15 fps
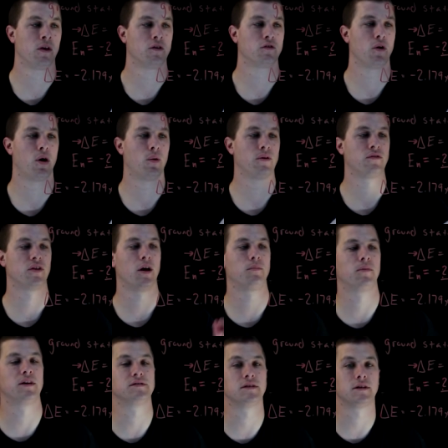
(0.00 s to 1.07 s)
So all we've done
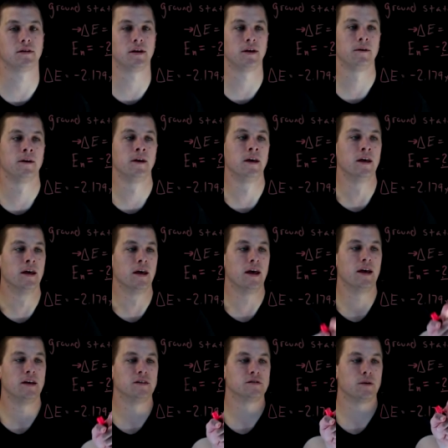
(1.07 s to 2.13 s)
basically
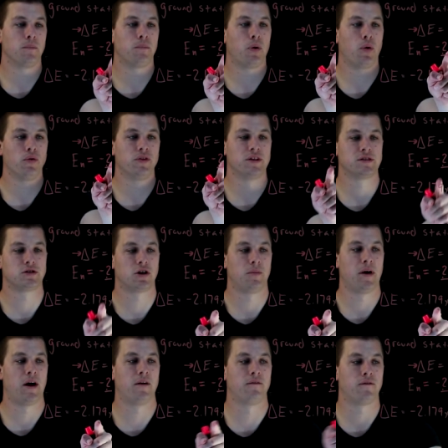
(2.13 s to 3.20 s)
is pulled this term
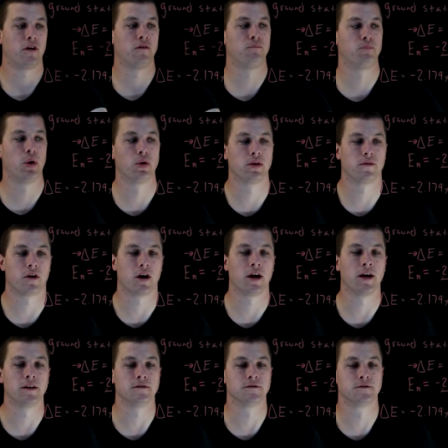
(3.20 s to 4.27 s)
out in front of both of our
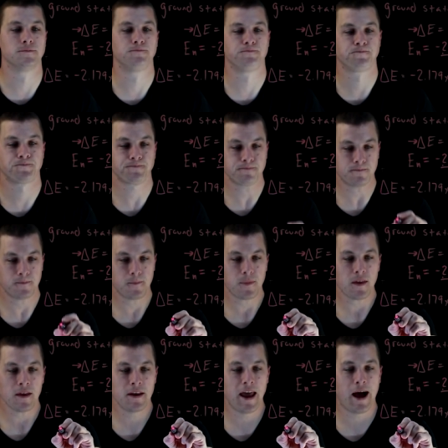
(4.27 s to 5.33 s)
n's.
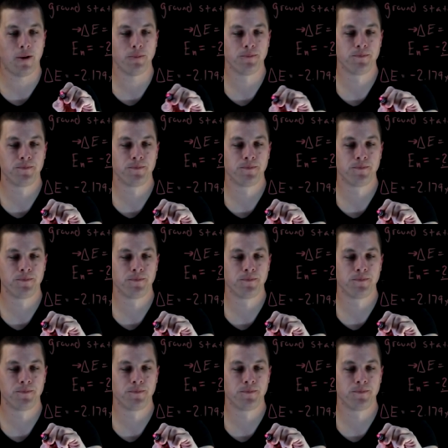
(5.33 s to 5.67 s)
Now,